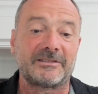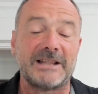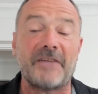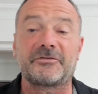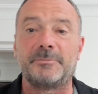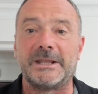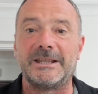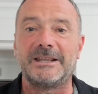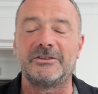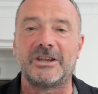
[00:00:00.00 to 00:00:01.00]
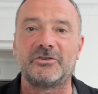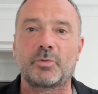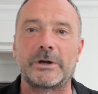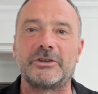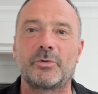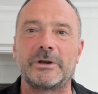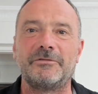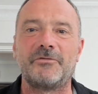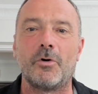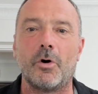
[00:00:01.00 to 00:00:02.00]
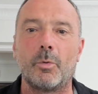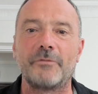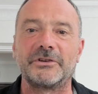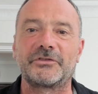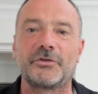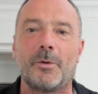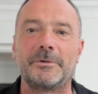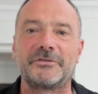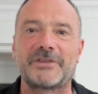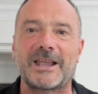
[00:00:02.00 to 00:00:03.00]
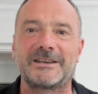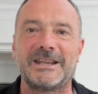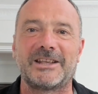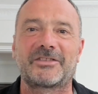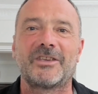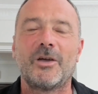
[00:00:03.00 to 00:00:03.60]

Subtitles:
left me in 2024 with an assortment of techniques